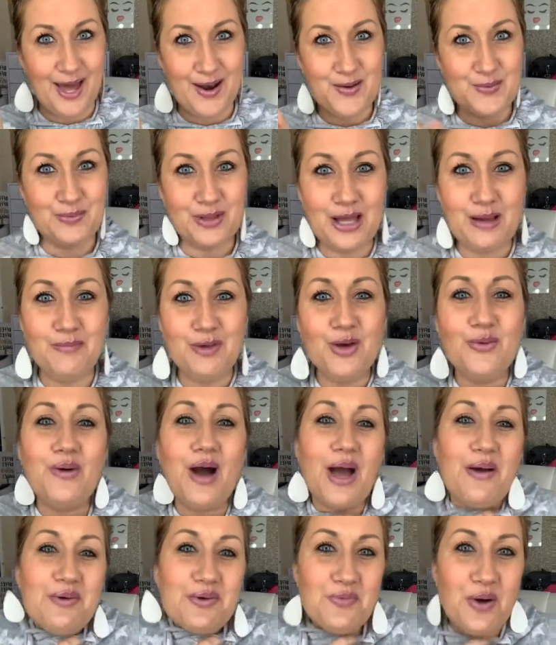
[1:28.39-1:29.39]
I don't blame you.
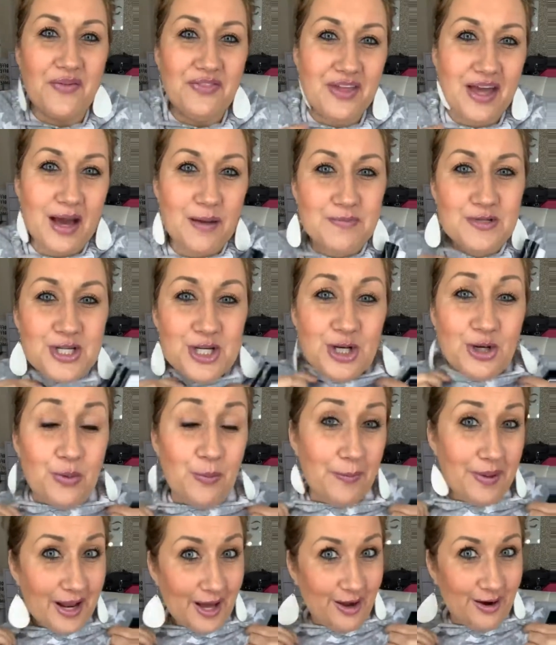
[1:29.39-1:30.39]
I would want the app too,
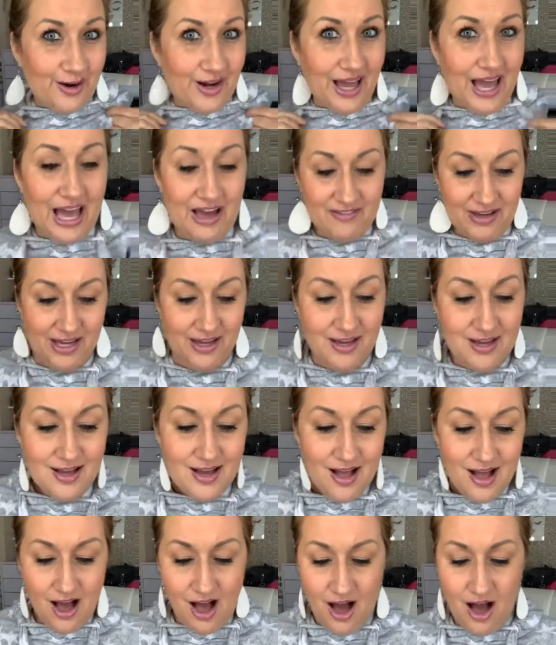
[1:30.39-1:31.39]
but I already have it.
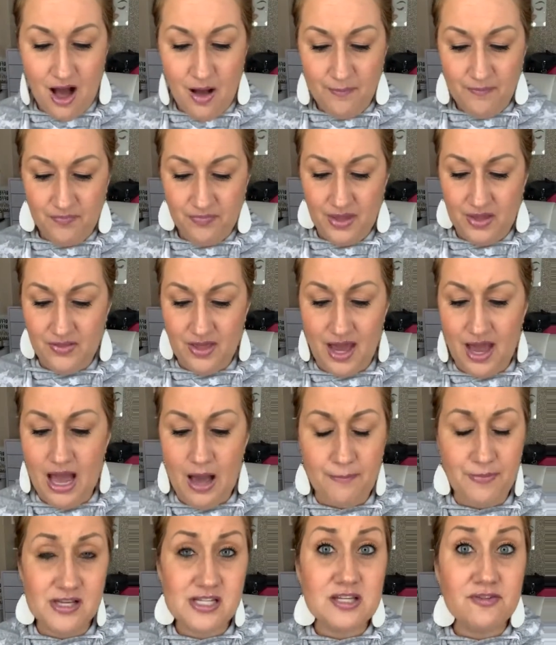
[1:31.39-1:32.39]
Um, the
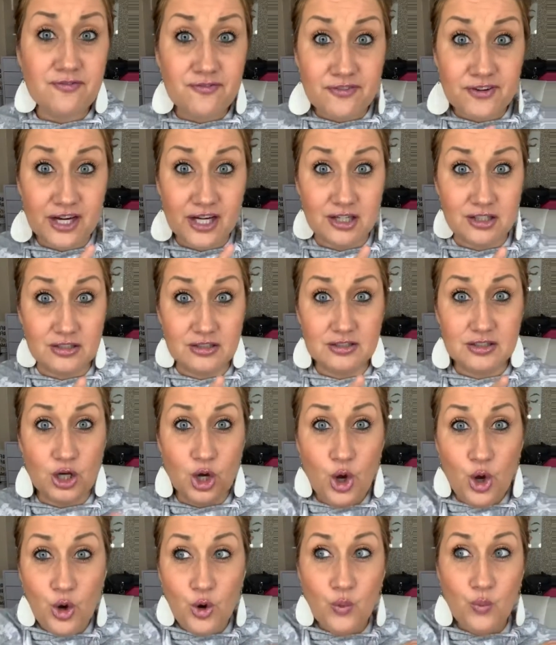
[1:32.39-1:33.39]
app is filled
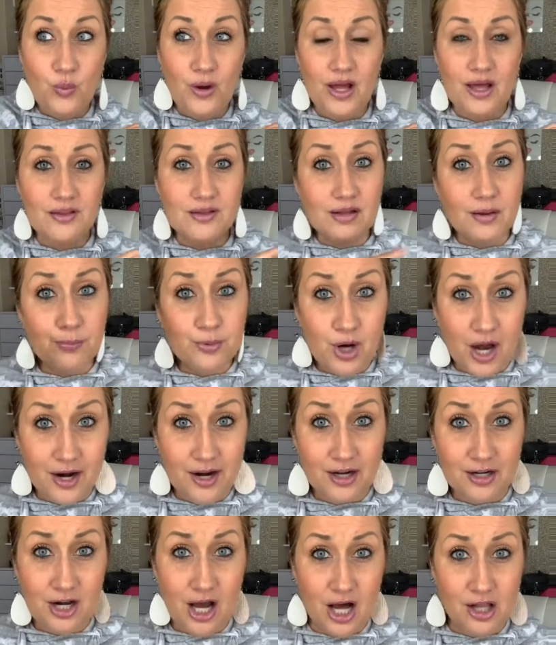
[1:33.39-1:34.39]
with
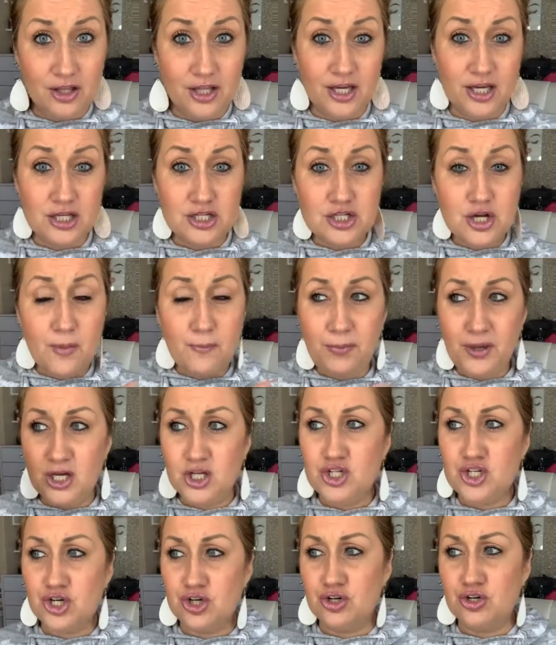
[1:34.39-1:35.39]
product knowledge,
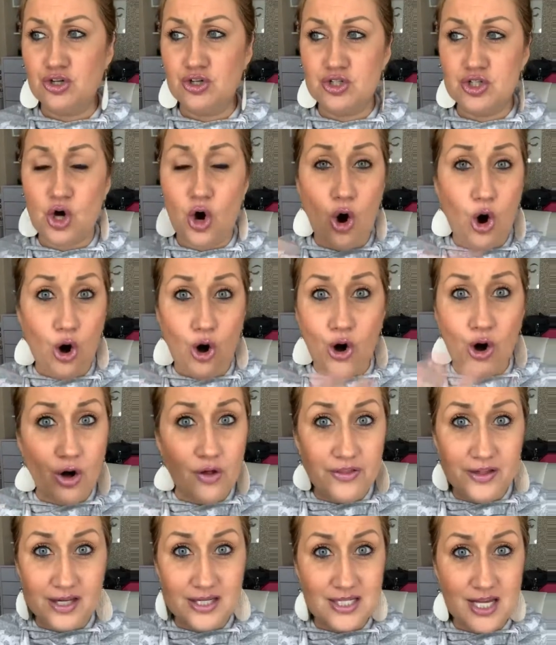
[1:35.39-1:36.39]
pictures,
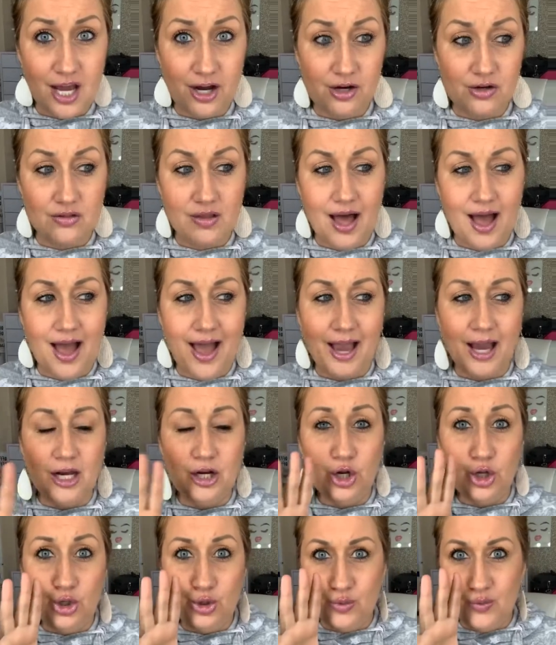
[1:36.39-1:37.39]
all the entire
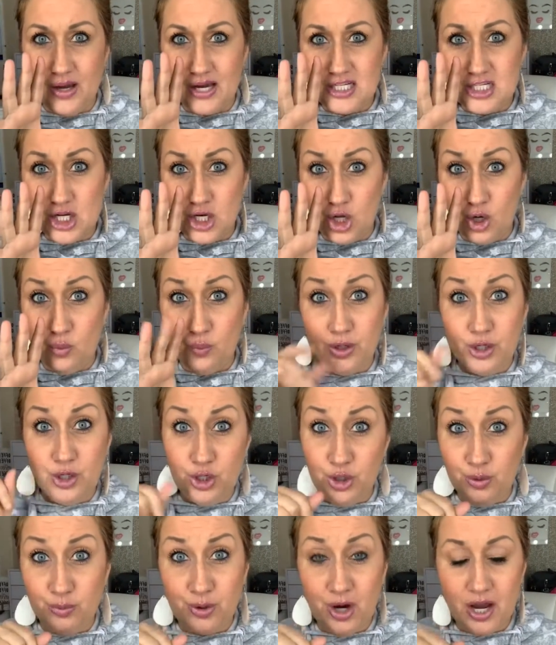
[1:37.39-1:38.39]
line. You get to know when
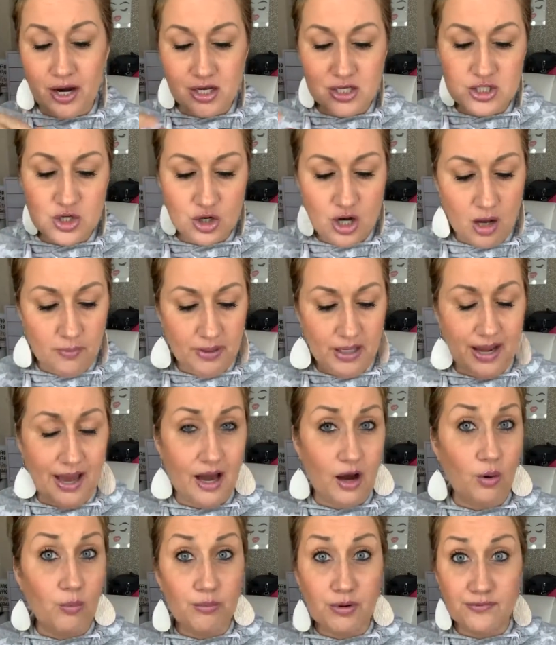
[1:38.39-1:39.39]
new products are coming
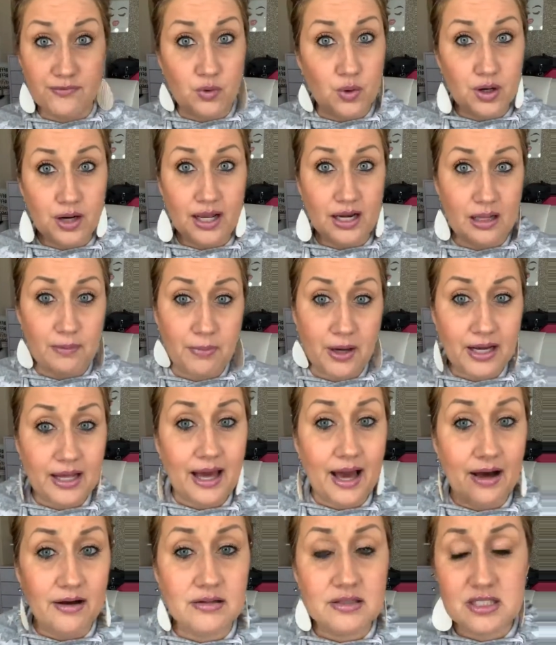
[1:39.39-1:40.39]
out before anybody
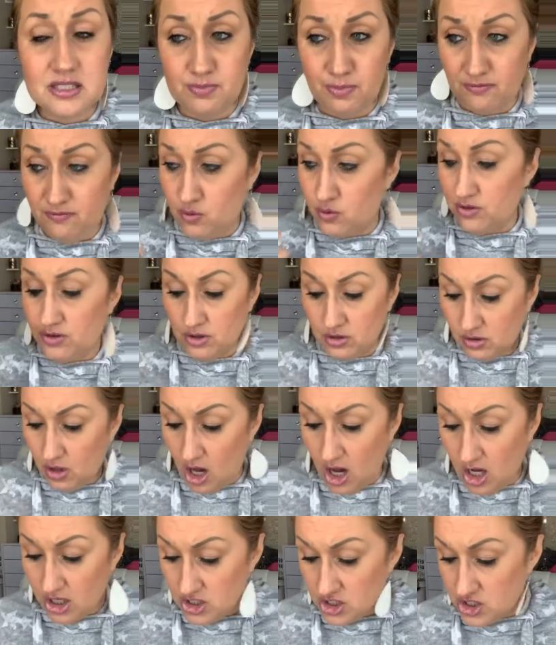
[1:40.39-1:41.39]
else, before they're
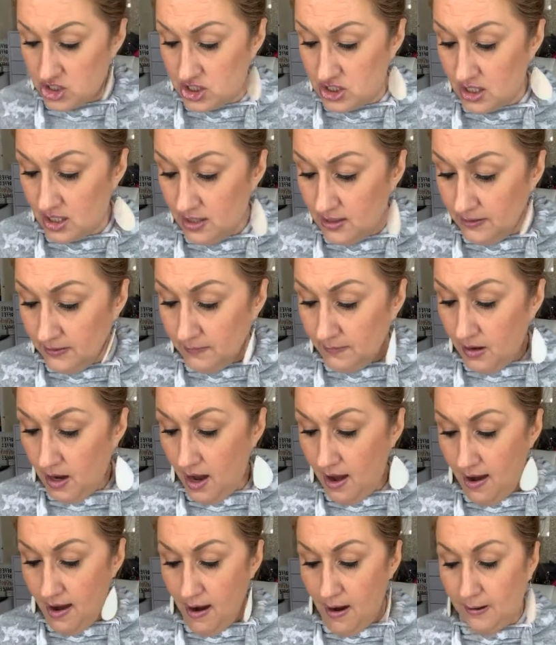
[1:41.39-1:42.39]
launched.
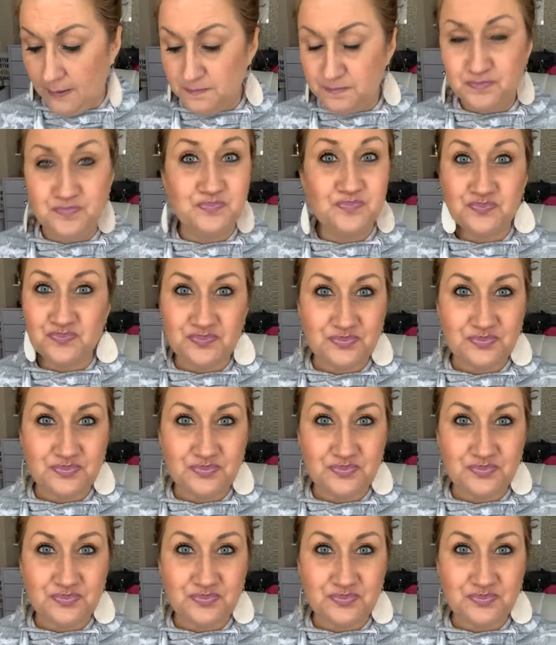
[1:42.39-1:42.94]
Um,